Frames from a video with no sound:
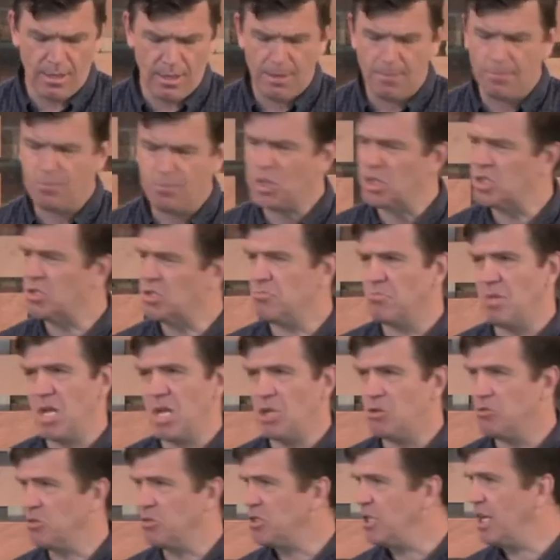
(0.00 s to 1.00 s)
Just
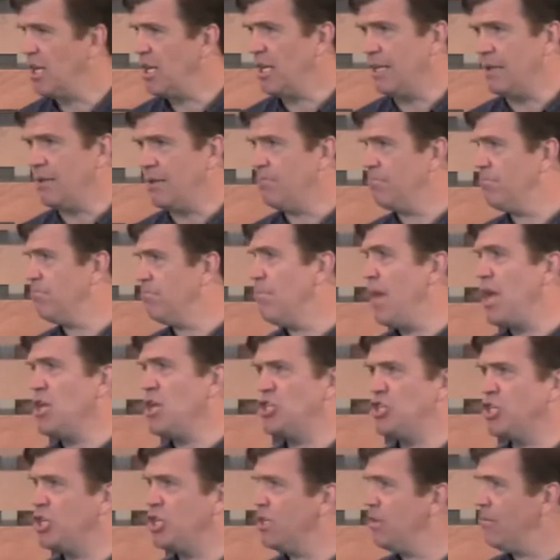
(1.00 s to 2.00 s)
interestingly
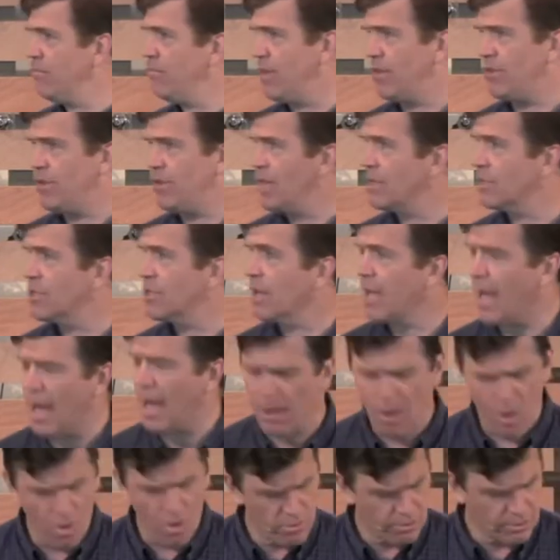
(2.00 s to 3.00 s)
mentioned that there's a
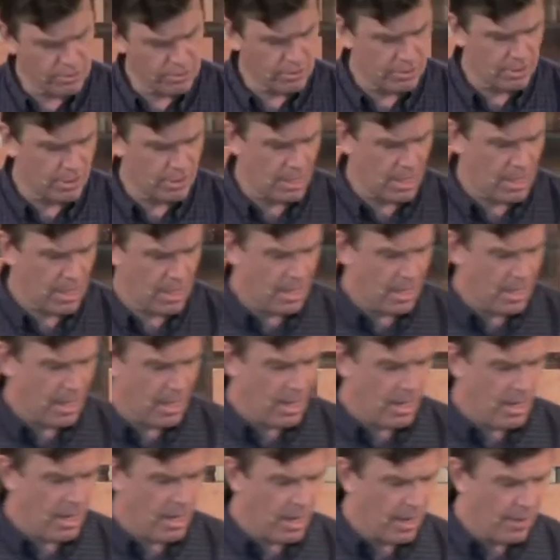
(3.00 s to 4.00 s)
gallows.
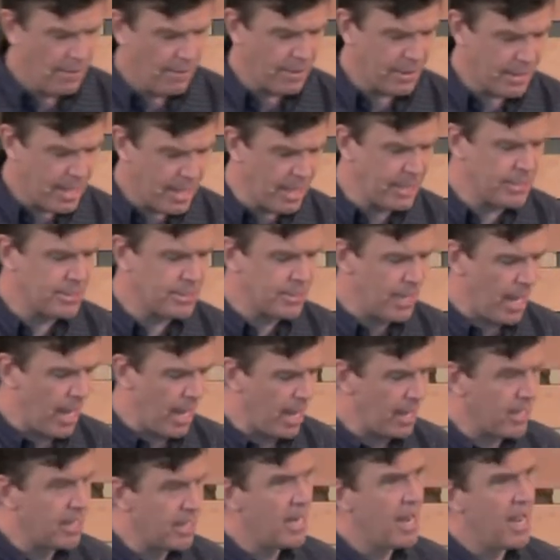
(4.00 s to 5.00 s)
The king
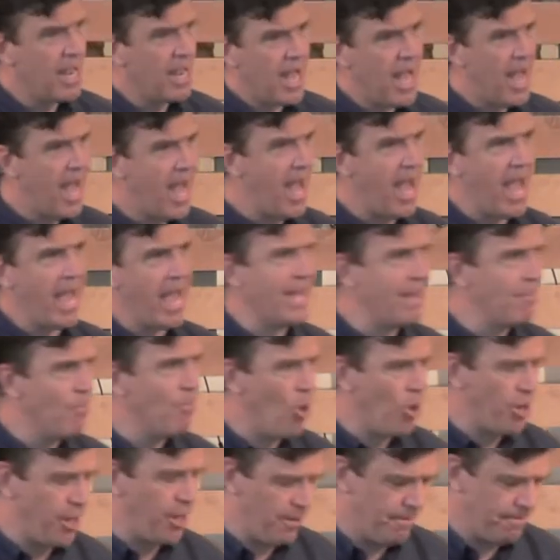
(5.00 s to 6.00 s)
said, hang him
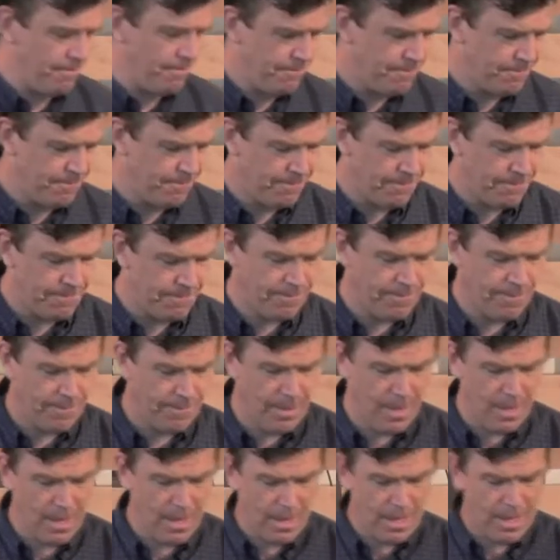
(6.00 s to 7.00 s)
on it.
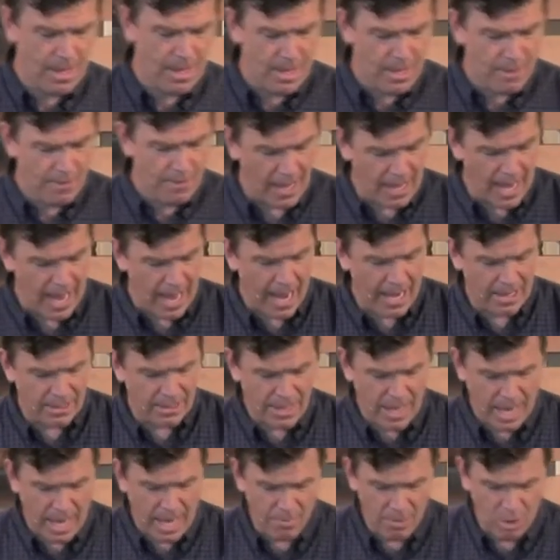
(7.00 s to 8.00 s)
They hanged
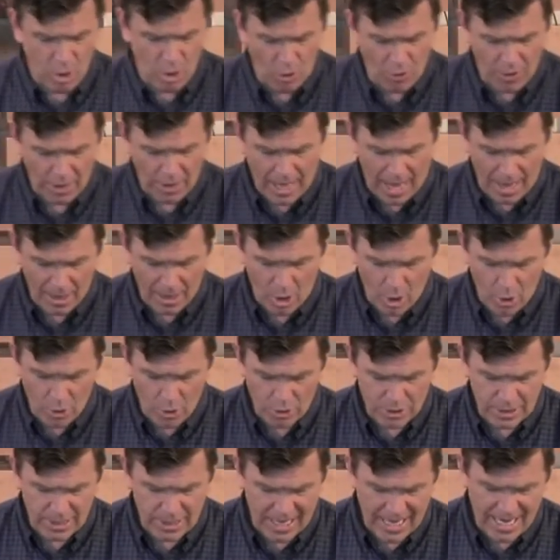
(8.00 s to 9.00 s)
Haman on the
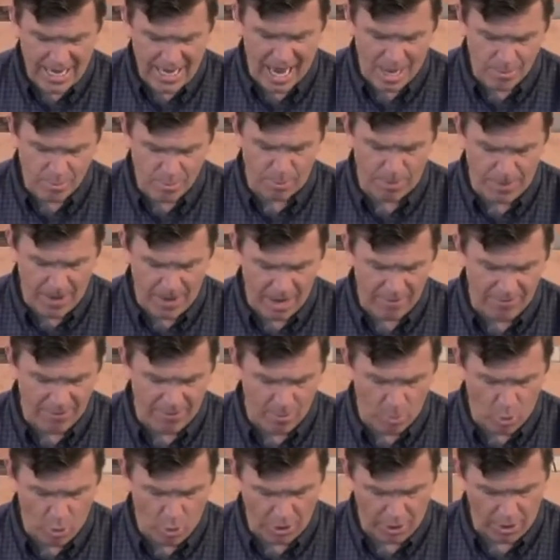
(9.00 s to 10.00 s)
gallows he had prepared for
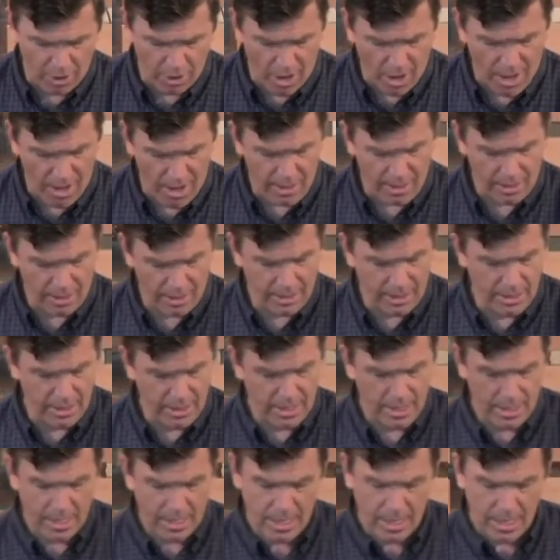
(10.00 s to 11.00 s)
Mordecai.
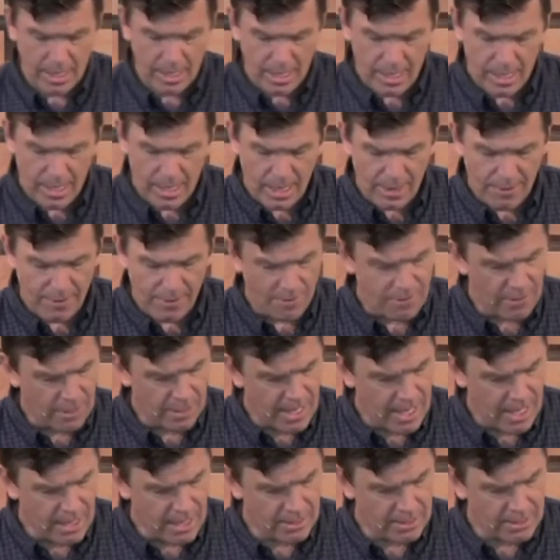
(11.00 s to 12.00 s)
Then the
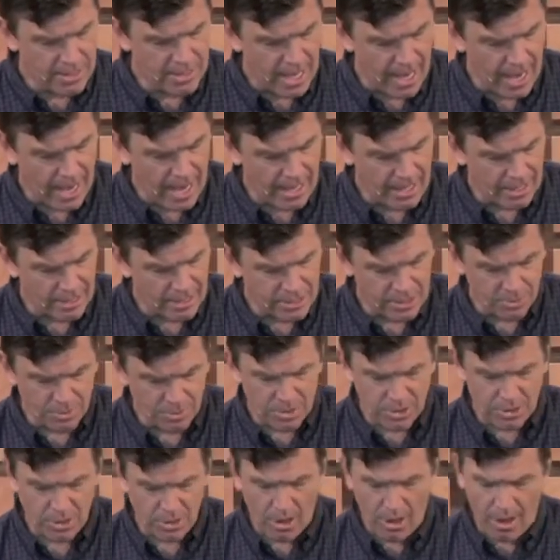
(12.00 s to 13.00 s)
king's anger
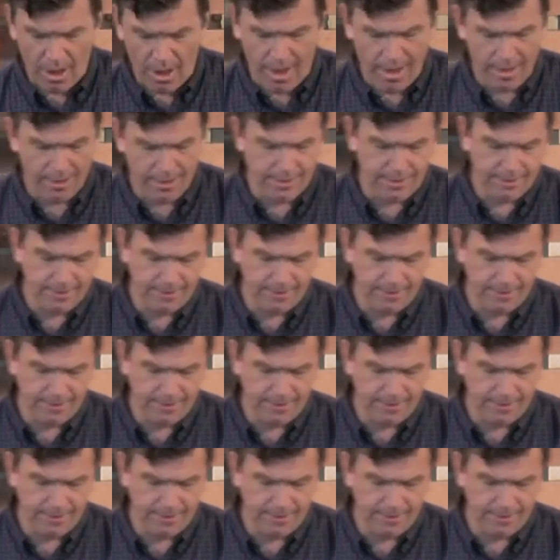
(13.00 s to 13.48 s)
subsided.